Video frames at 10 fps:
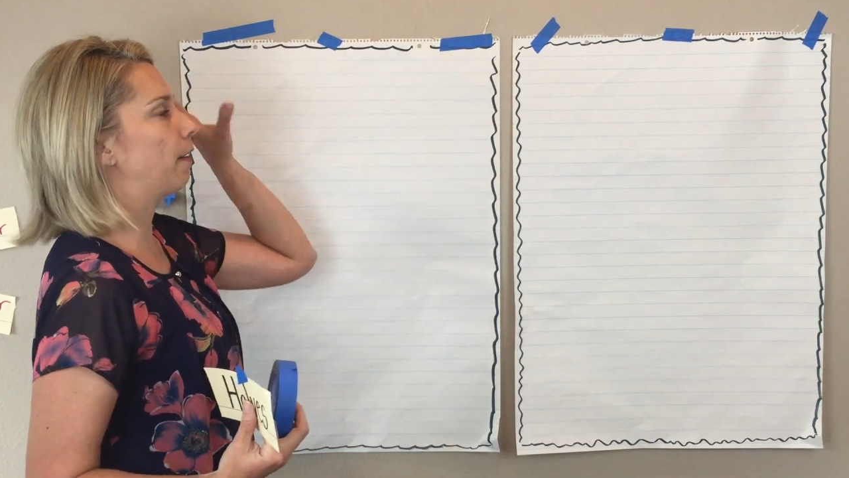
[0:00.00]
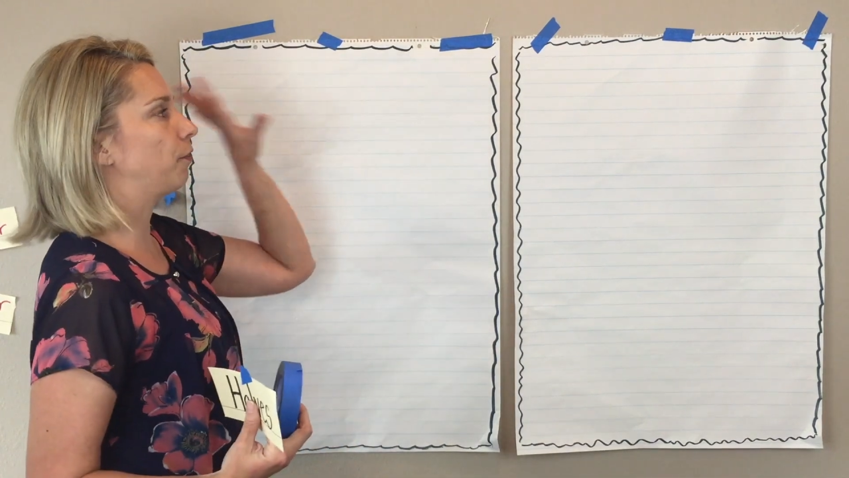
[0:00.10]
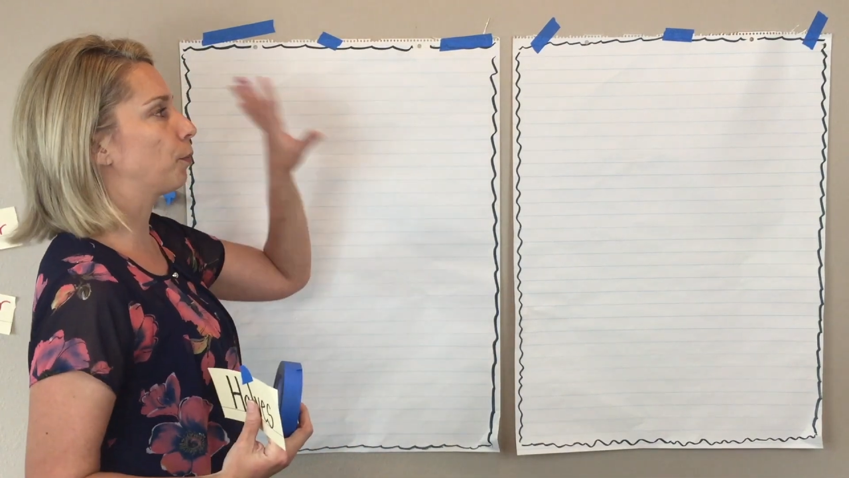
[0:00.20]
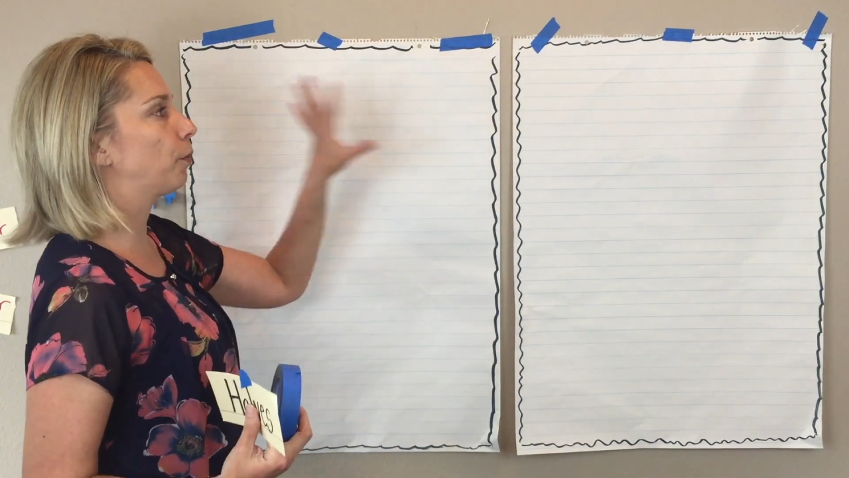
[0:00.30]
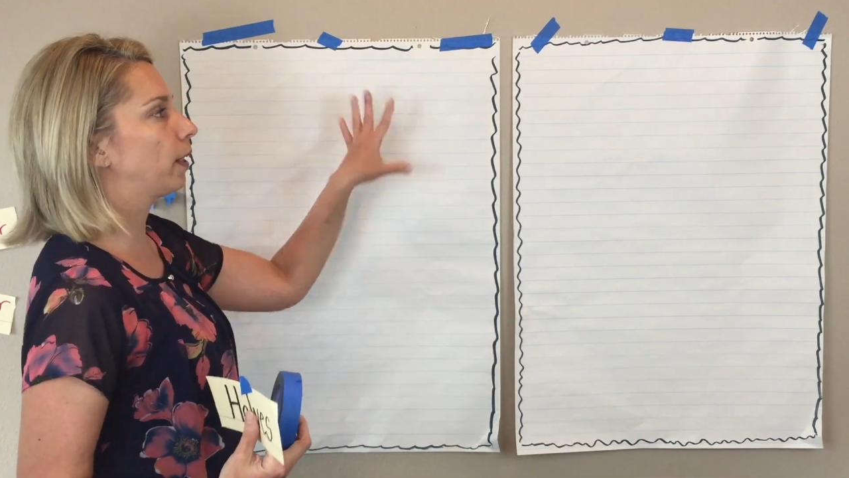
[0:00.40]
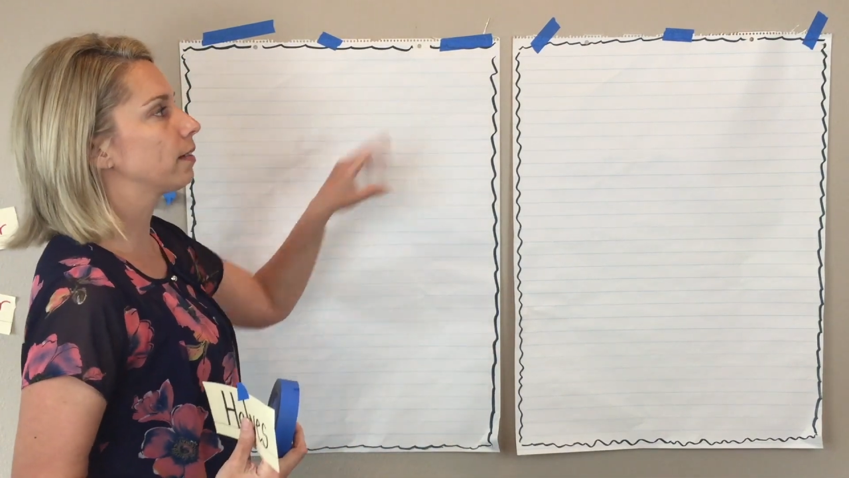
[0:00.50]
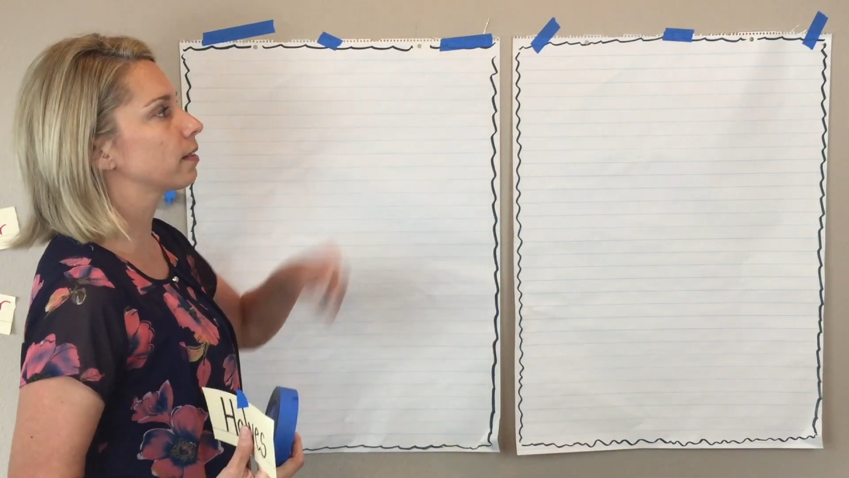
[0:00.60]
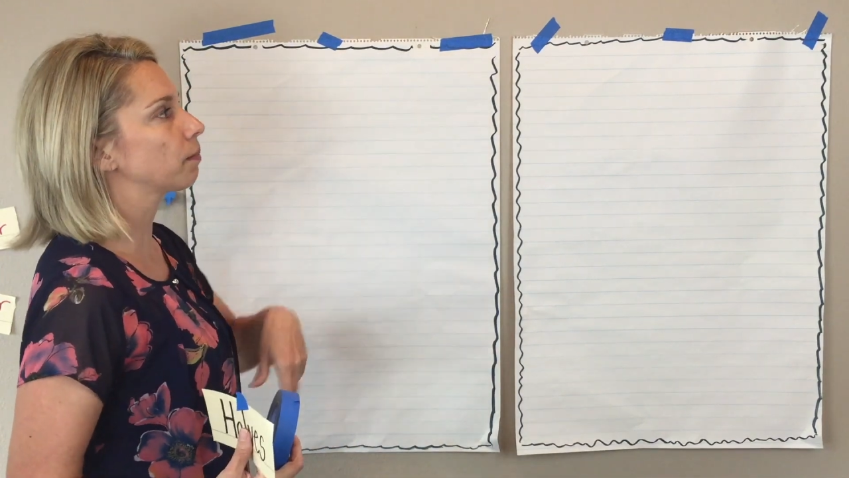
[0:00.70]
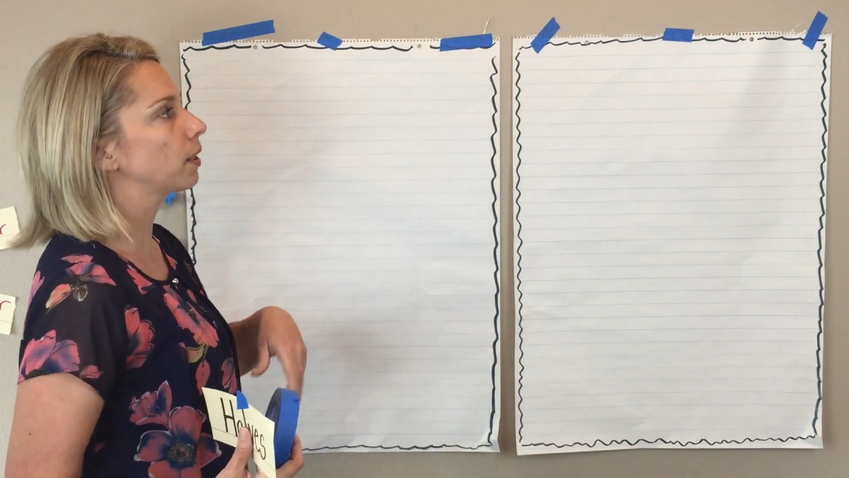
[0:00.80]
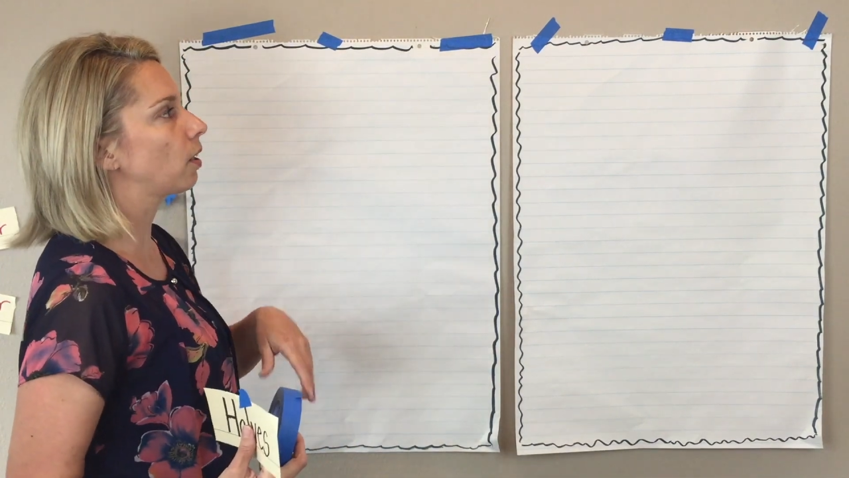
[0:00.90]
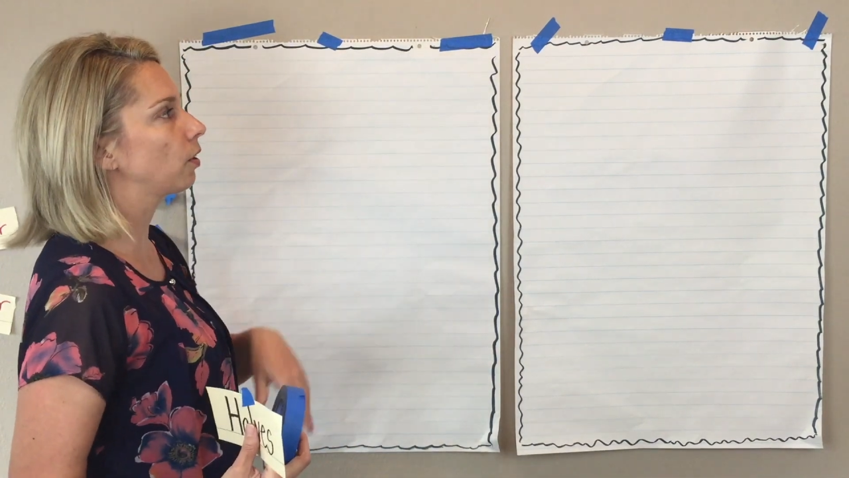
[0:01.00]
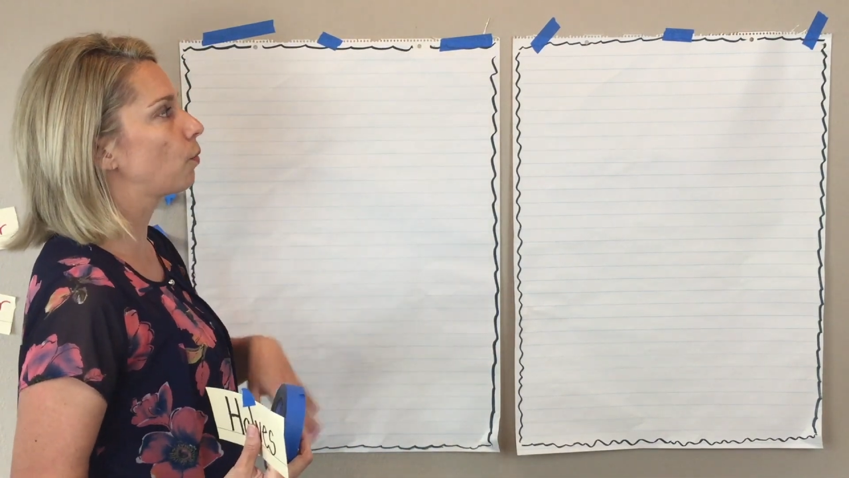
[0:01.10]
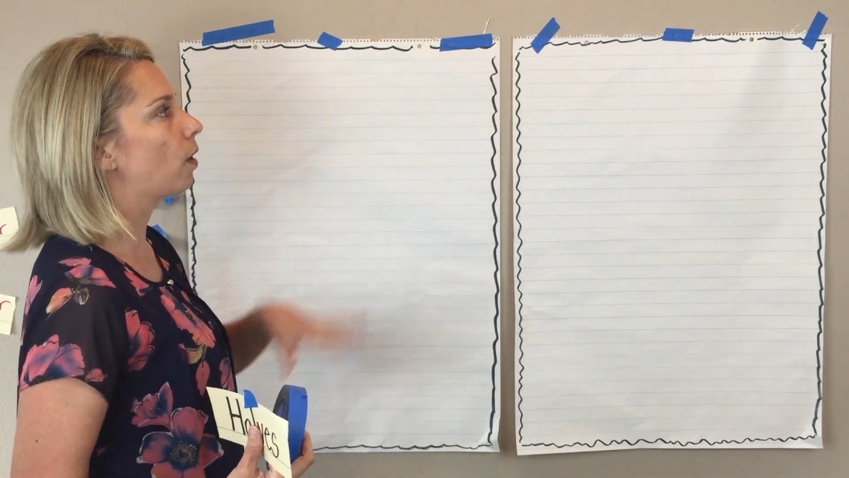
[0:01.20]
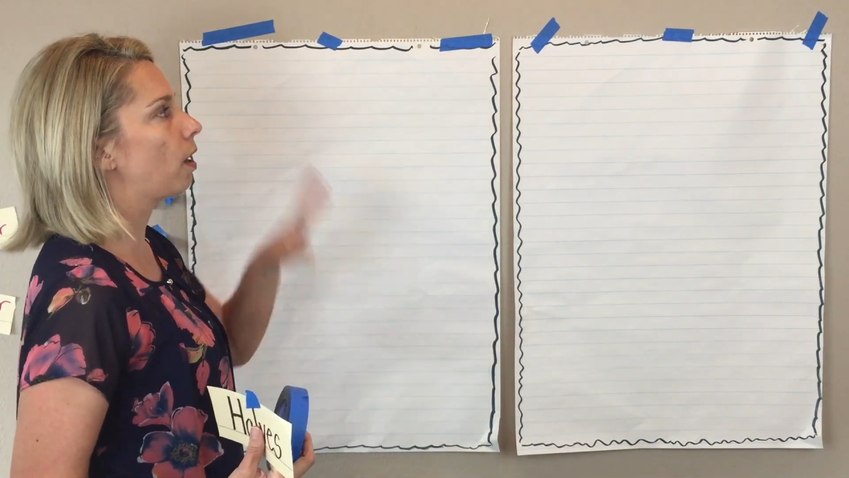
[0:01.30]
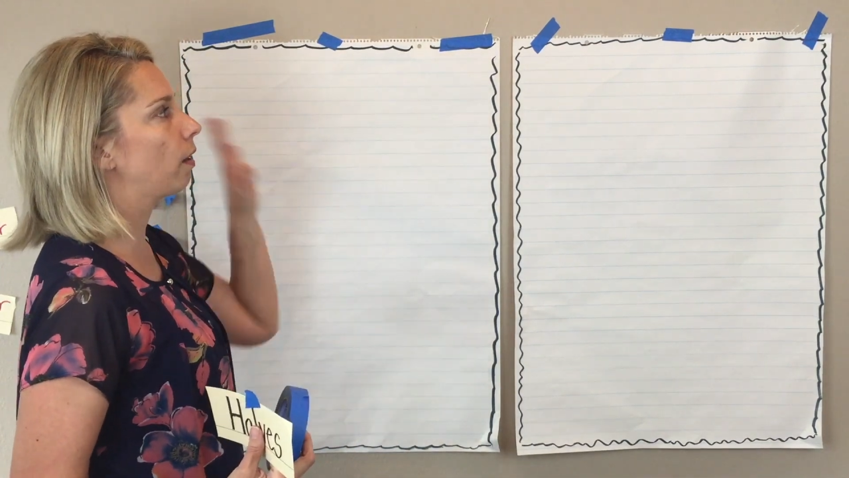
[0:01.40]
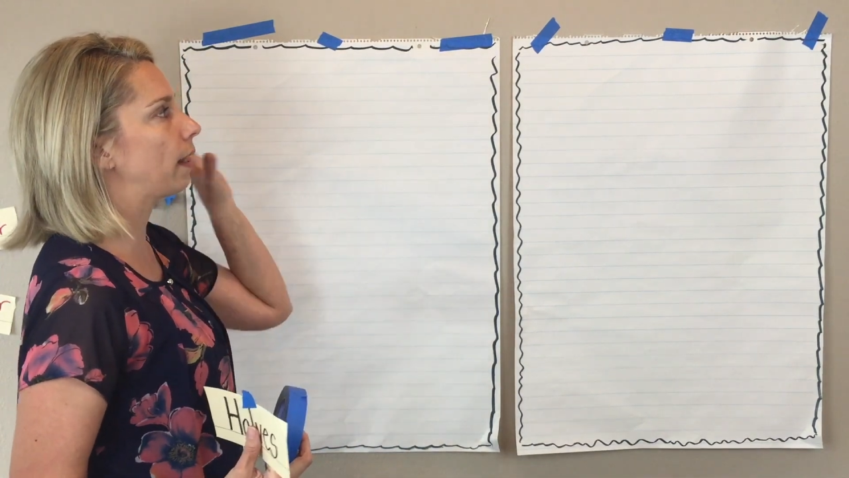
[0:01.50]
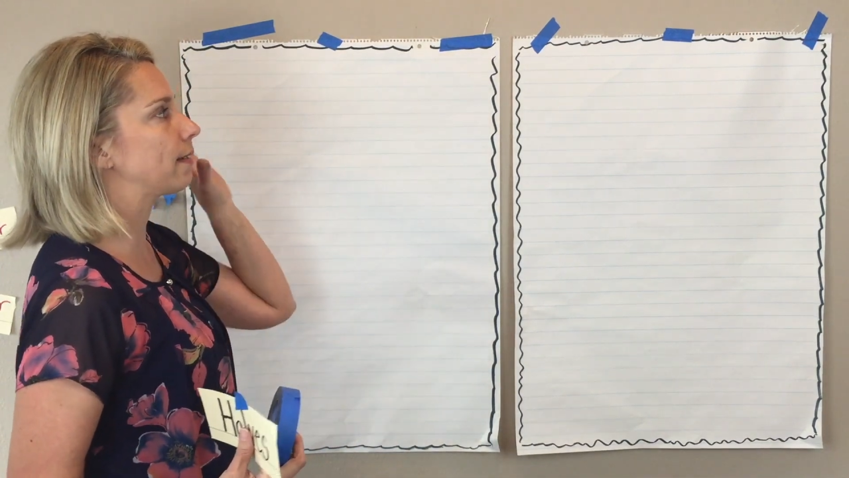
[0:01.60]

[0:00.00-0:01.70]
If you're putting something on the wall,